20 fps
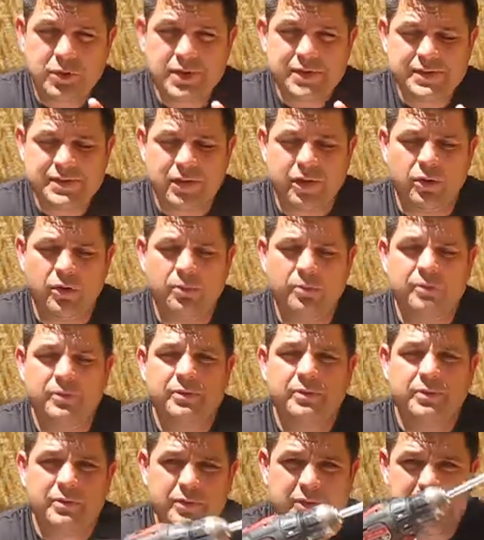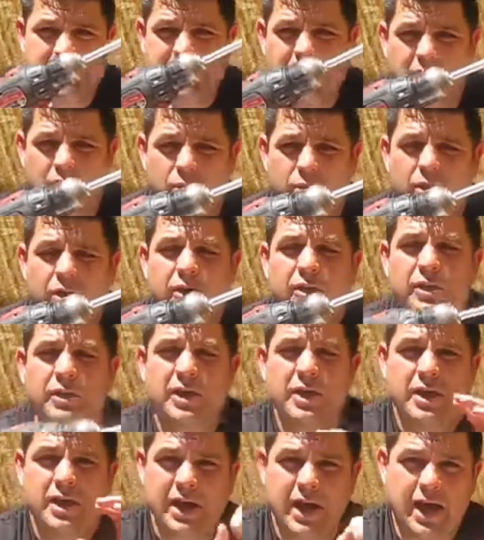So slower,
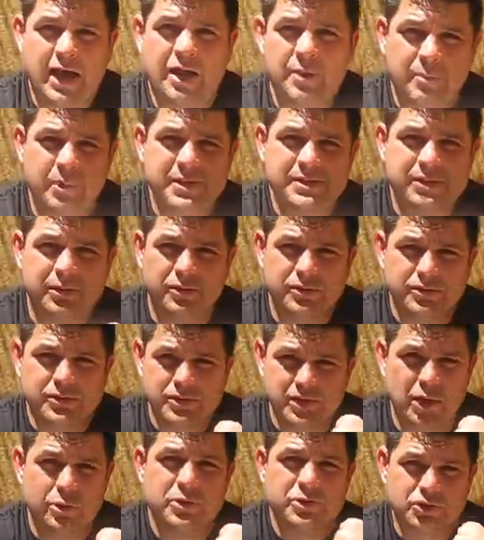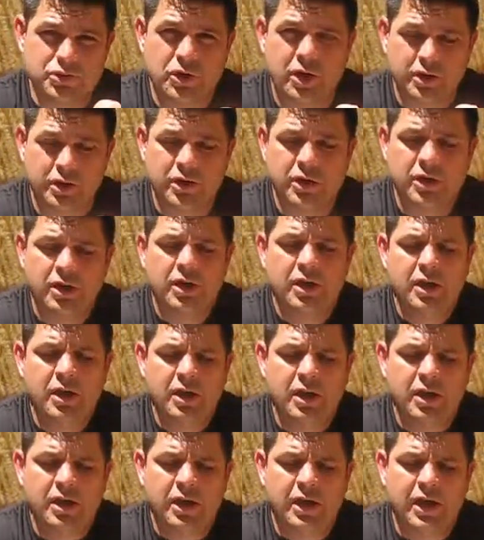higher muscle, slower, stronger.
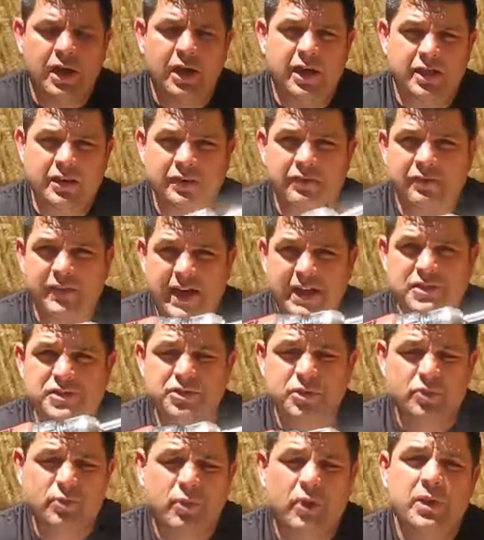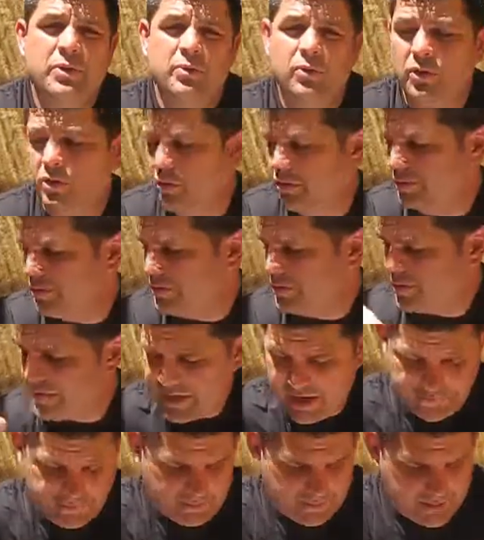The faster one will
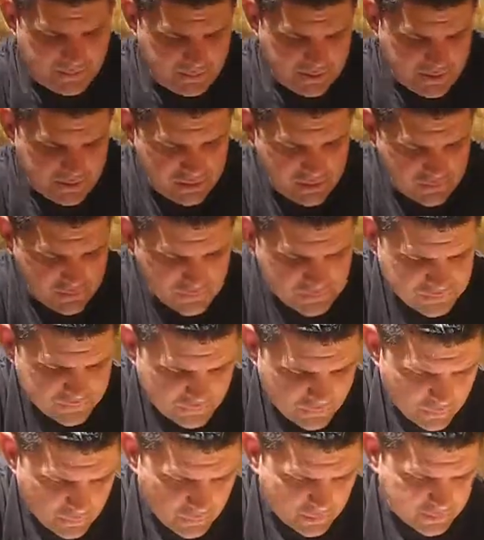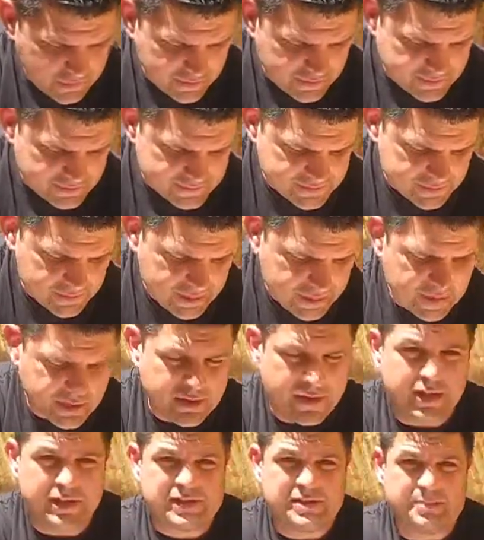definitely be used for things like
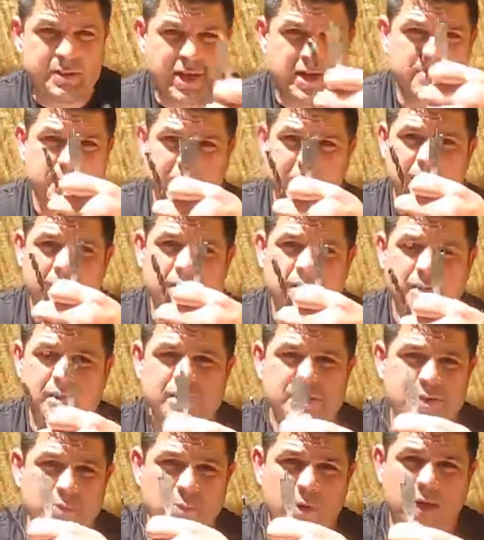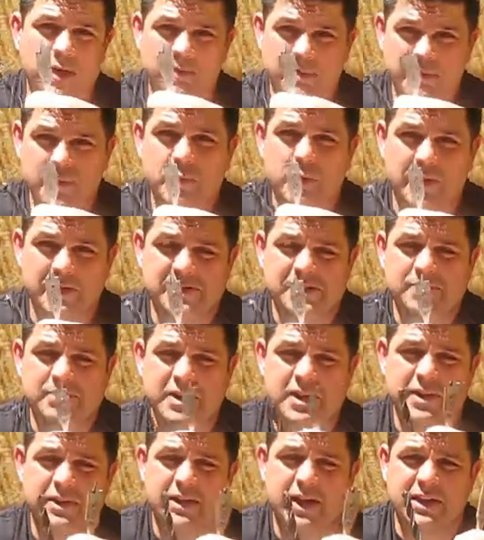a spade bit, because you want
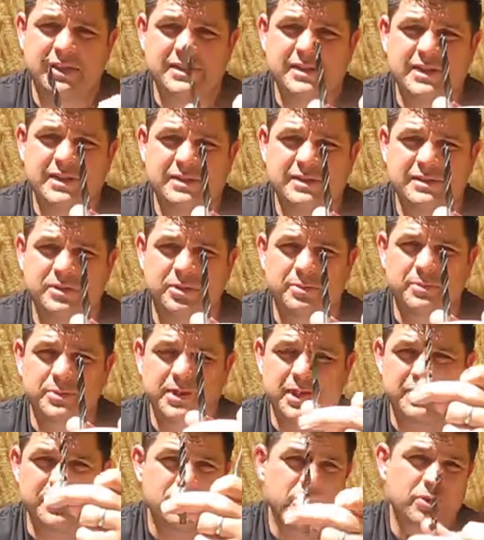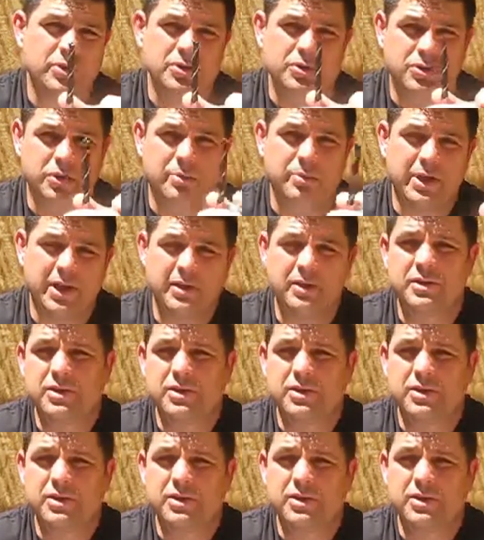speed in that circumstance, or a drill bit.